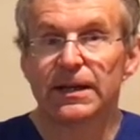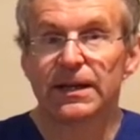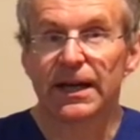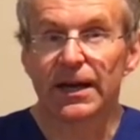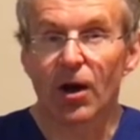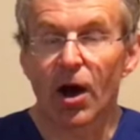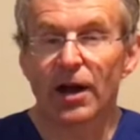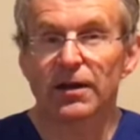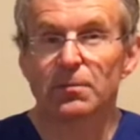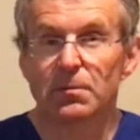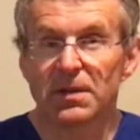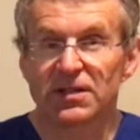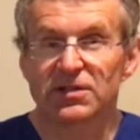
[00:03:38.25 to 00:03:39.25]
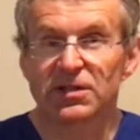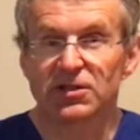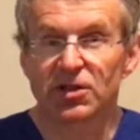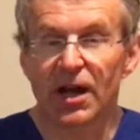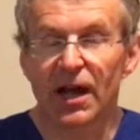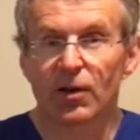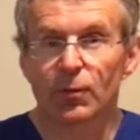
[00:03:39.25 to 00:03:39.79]
cannot miss a
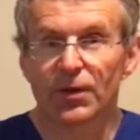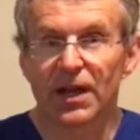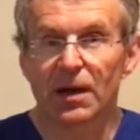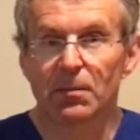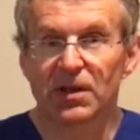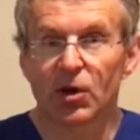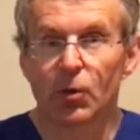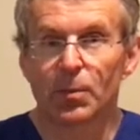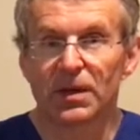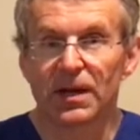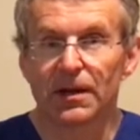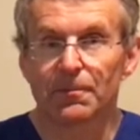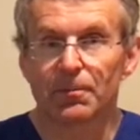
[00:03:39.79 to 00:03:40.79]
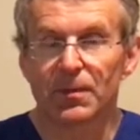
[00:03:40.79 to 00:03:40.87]
child with amblyopia.